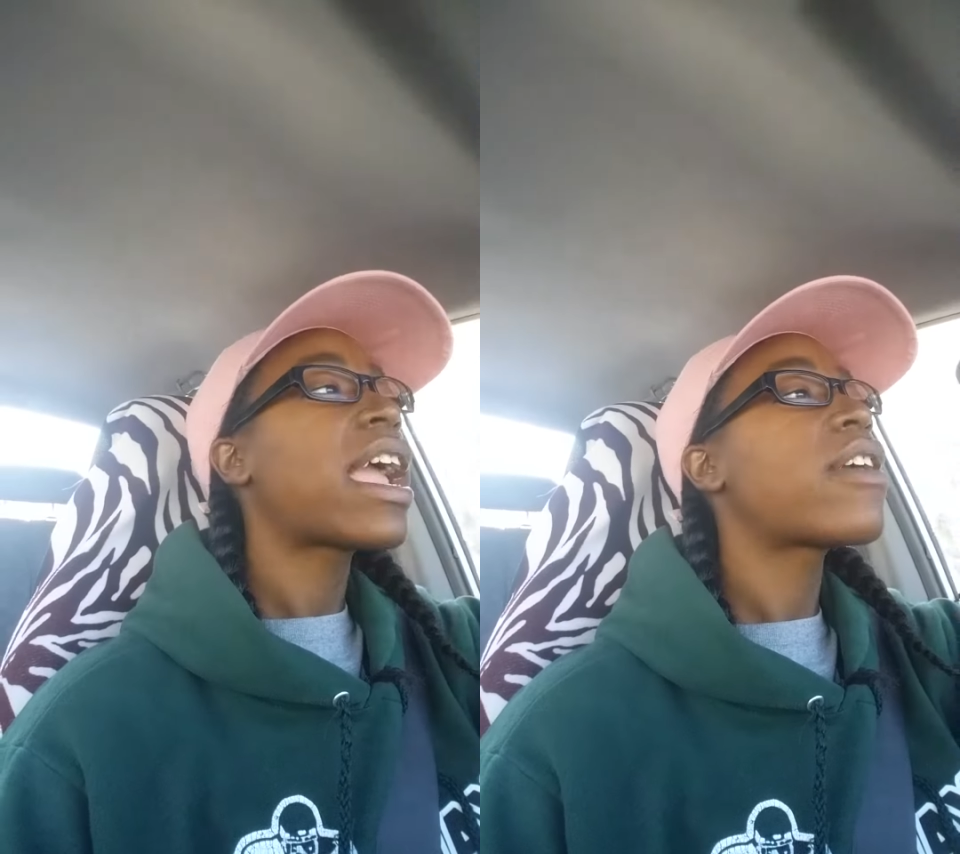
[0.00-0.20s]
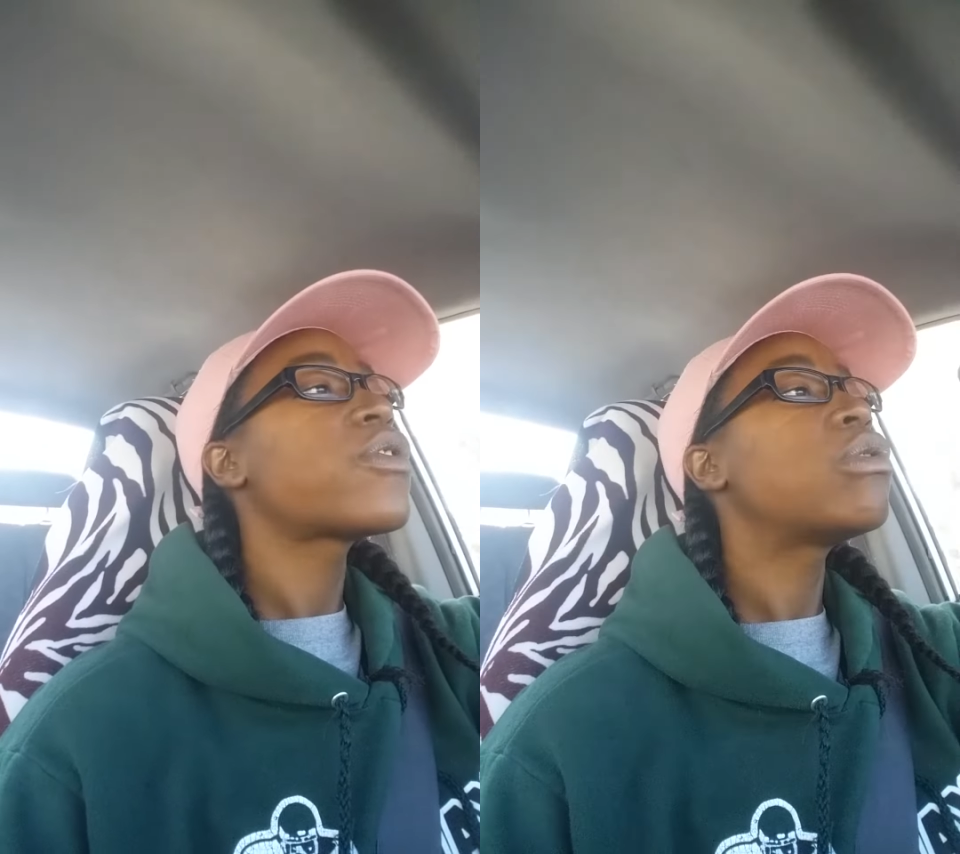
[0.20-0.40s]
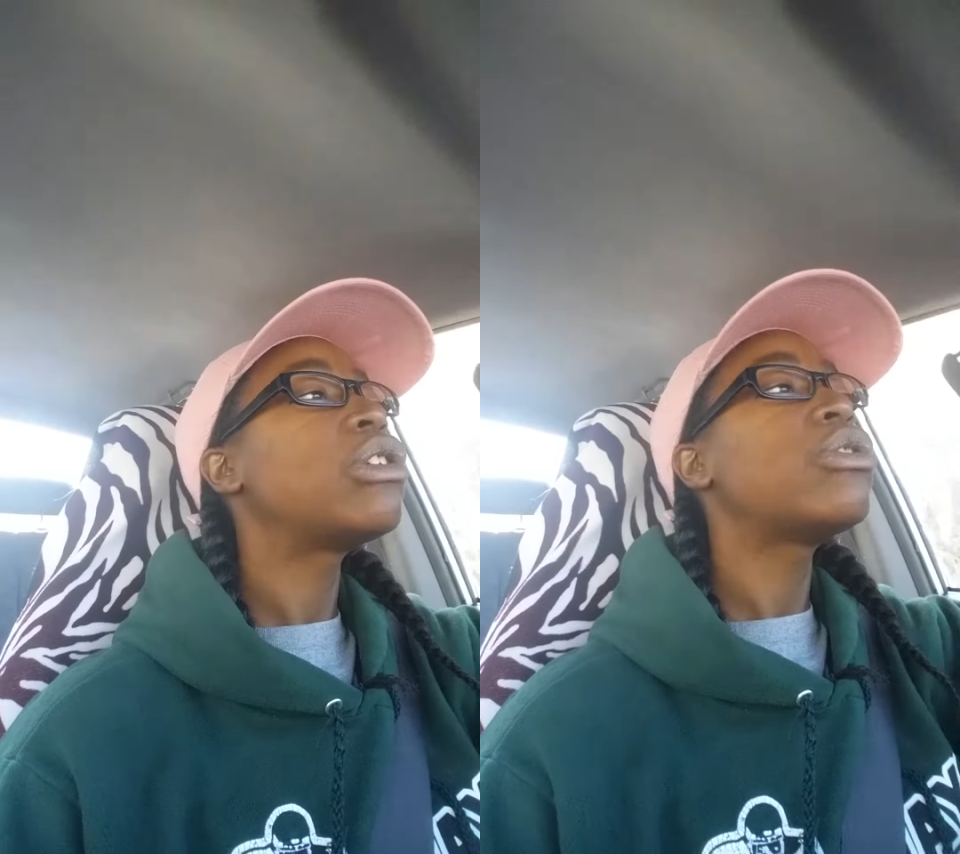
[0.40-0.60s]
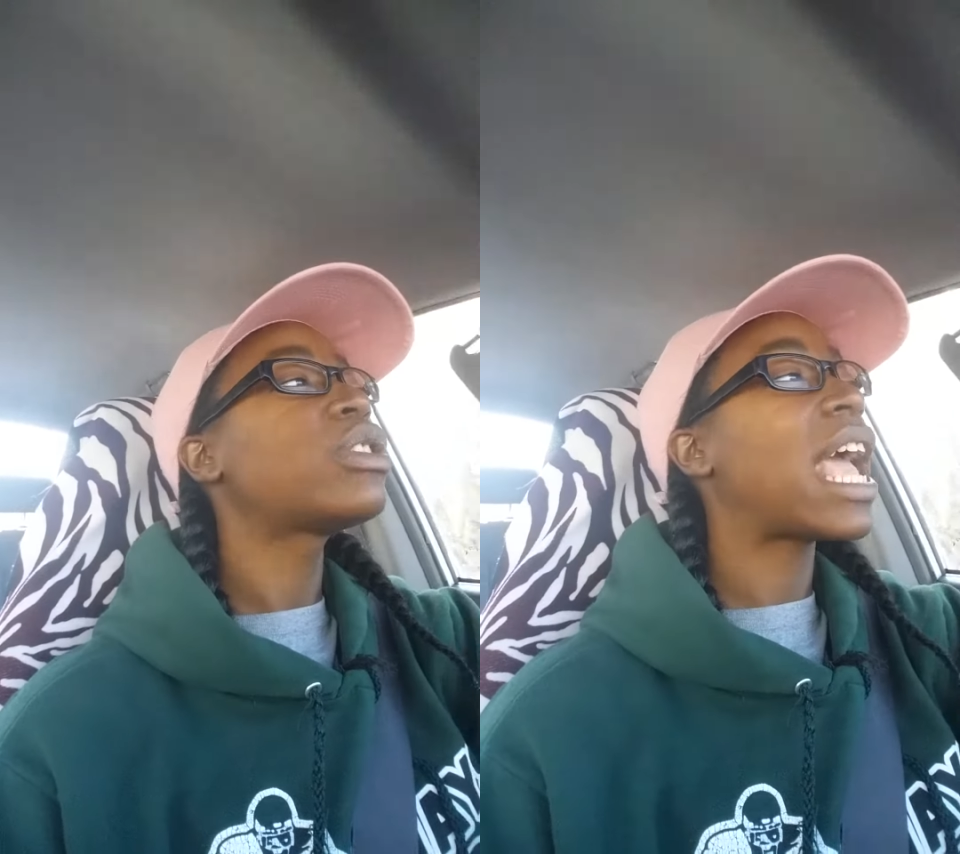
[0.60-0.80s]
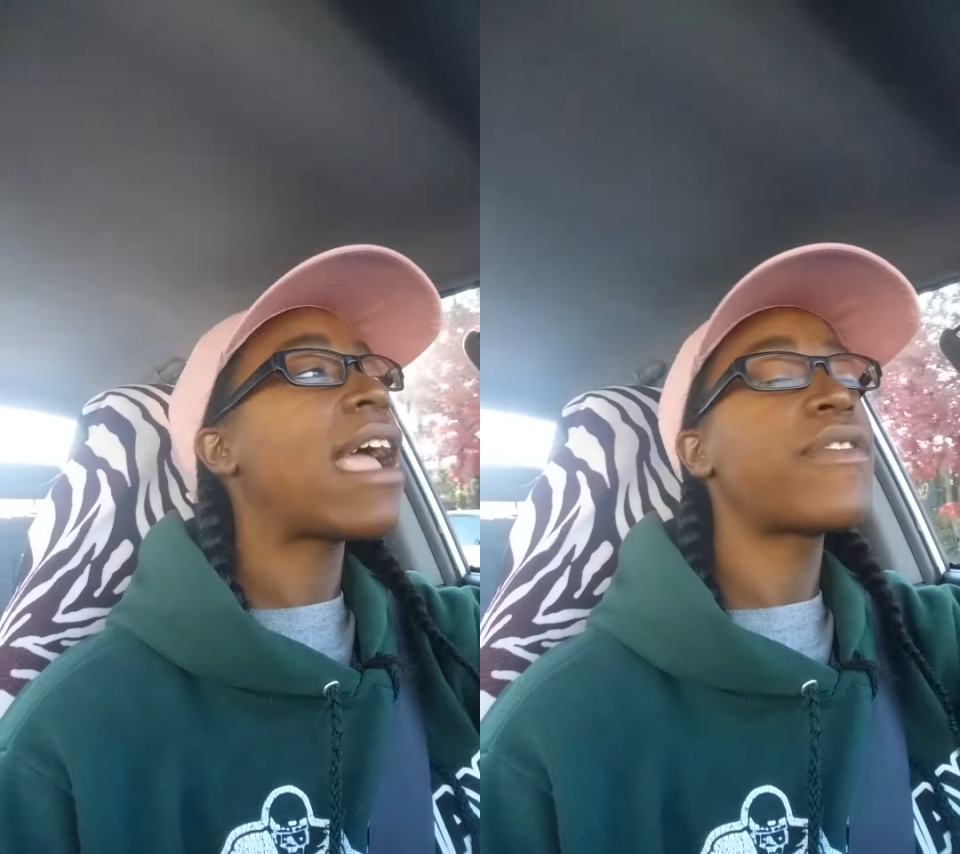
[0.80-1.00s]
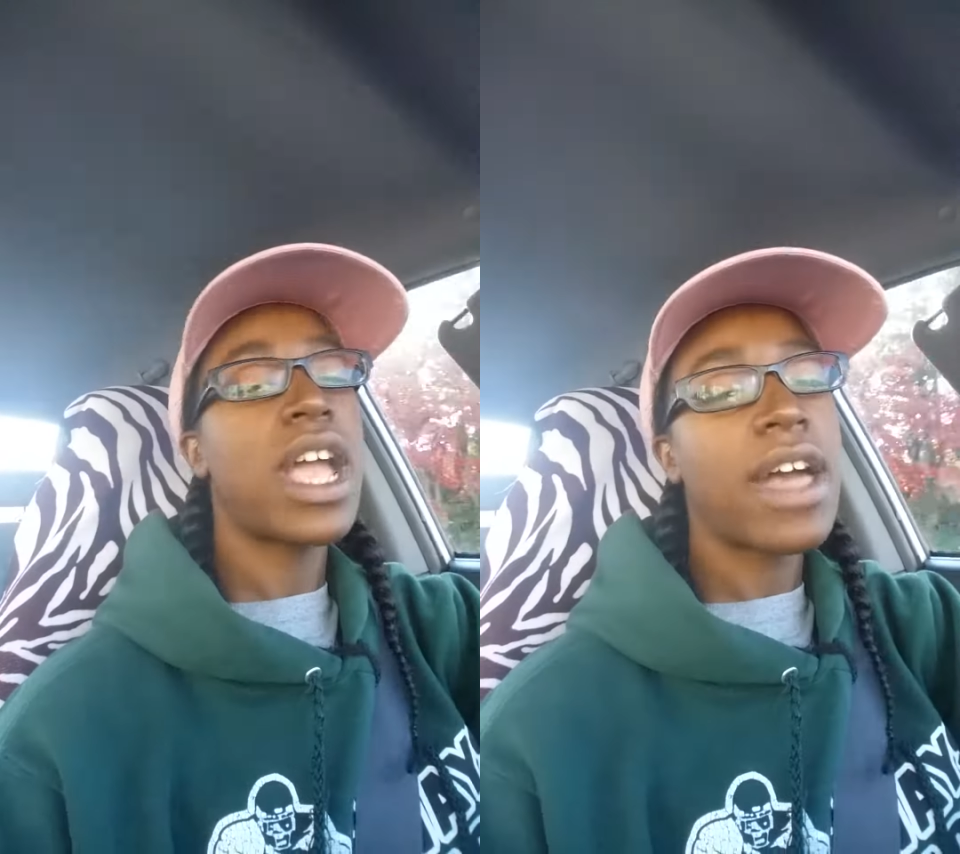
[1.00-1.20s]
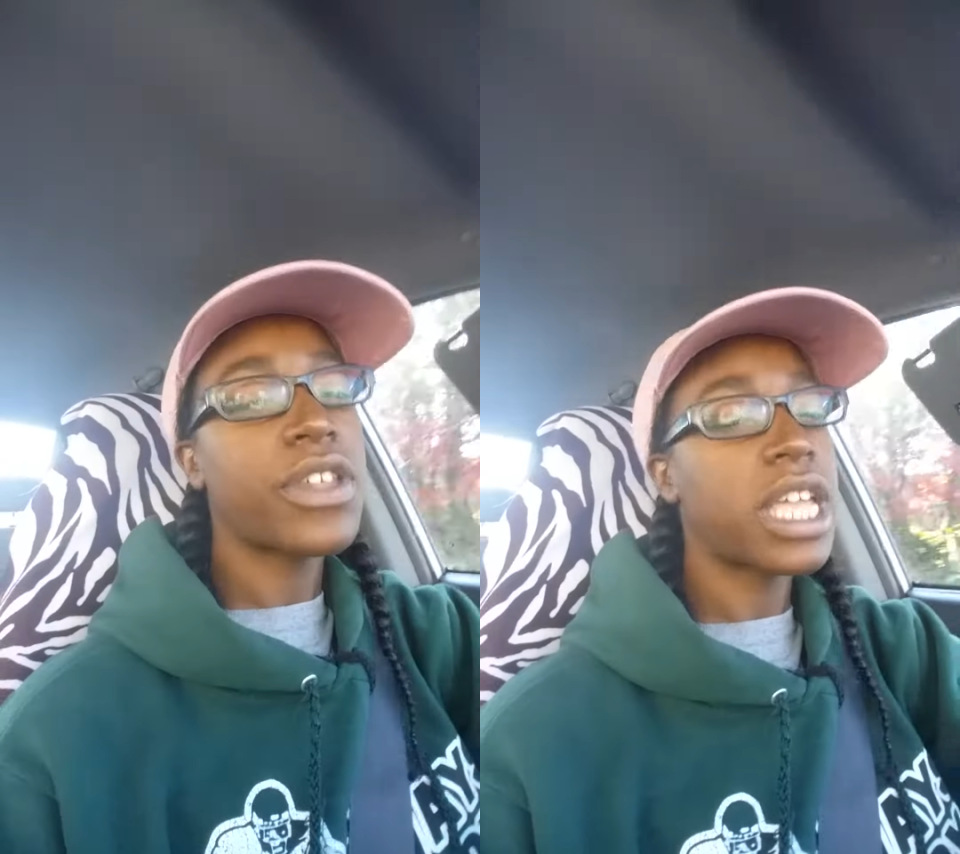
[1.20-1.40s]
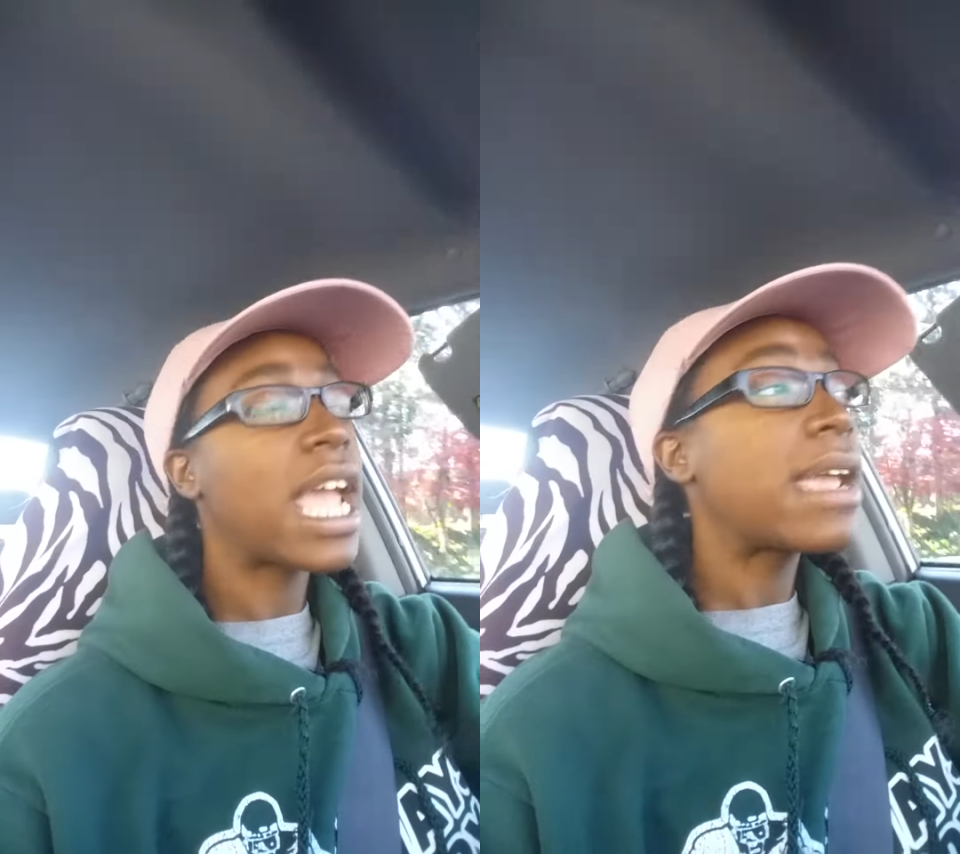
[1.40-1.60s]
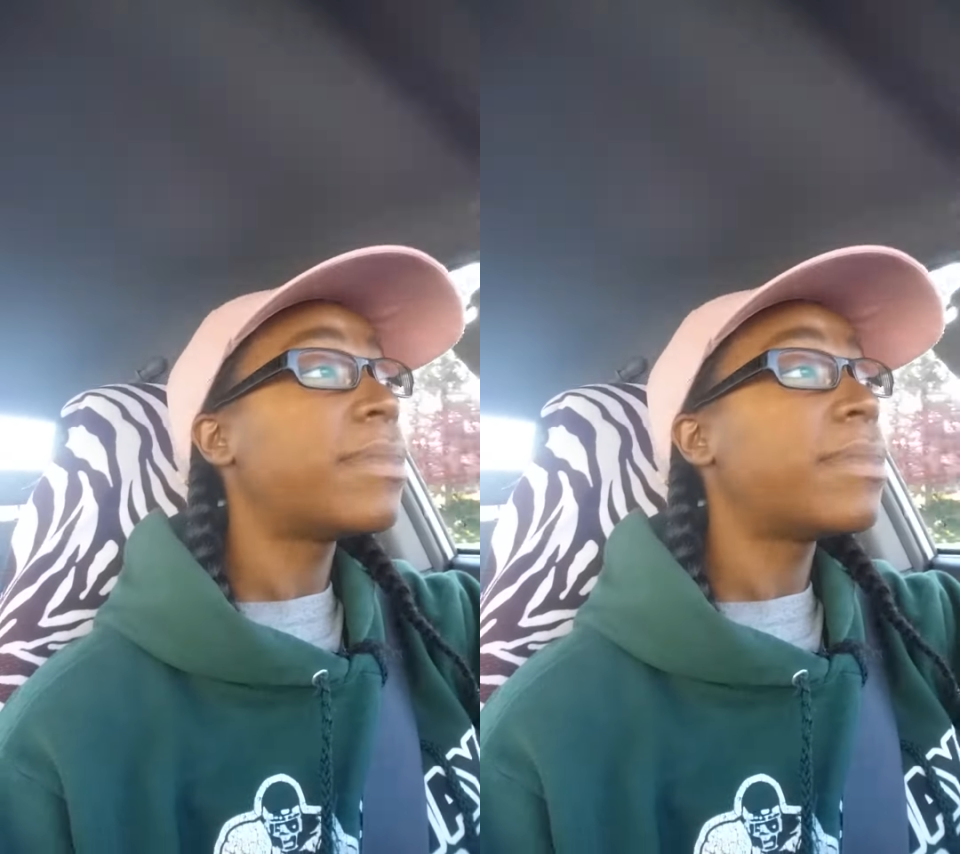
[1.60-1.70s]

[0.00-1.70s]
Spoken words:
care if you lose every other game,